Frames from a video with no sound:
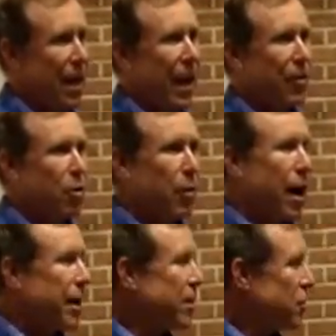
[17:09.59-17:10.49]
And their
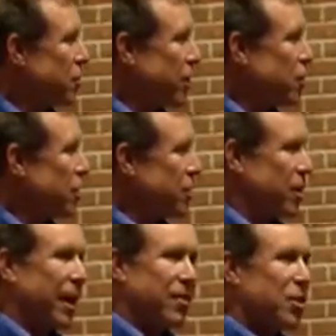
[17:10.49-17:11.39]
body is essentially
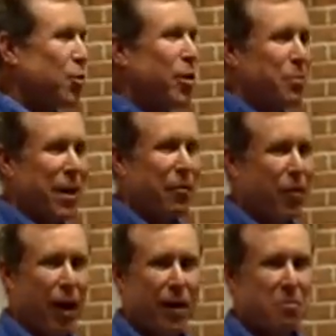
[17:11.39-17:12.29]
saying, this quit being
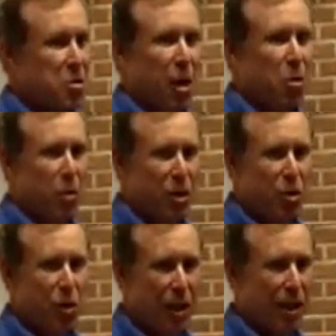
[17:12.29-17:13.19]
fun, so I don't want to
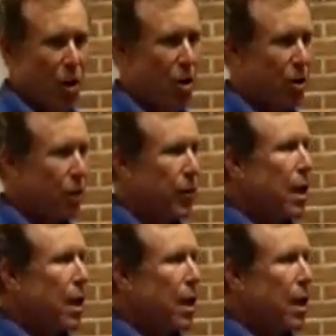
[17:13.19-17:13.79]
do it any longer.